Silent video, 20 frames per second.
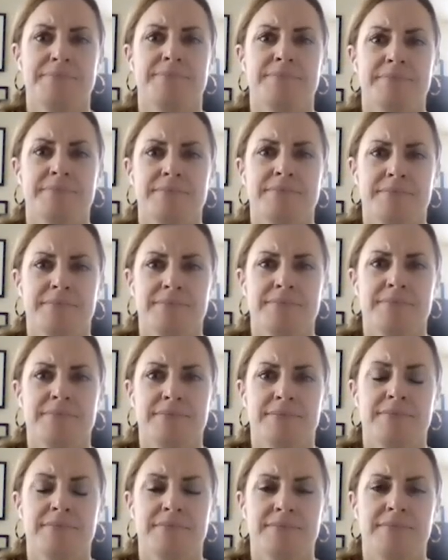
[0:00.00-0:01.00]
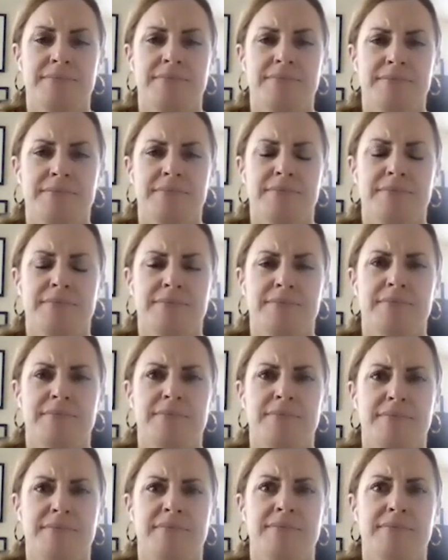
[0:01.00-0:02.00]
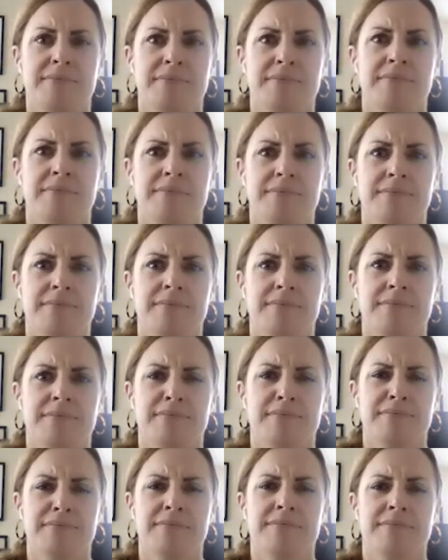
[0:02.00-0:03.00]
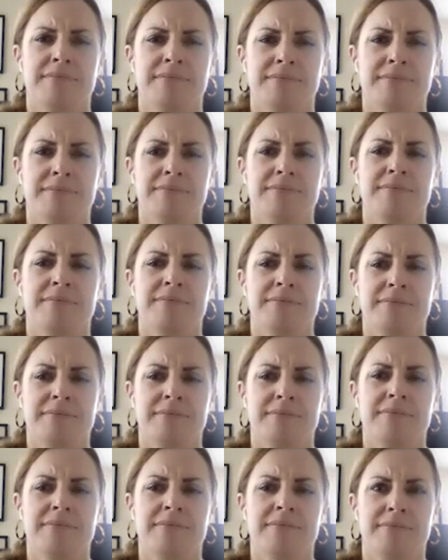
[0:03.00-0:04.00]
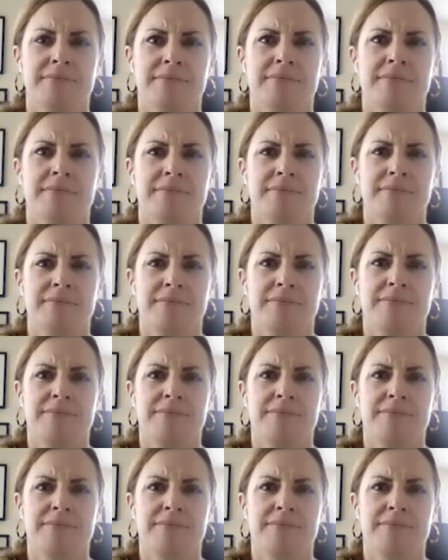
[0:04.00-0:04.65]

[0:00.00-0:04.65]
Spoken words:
This person isn't speaking.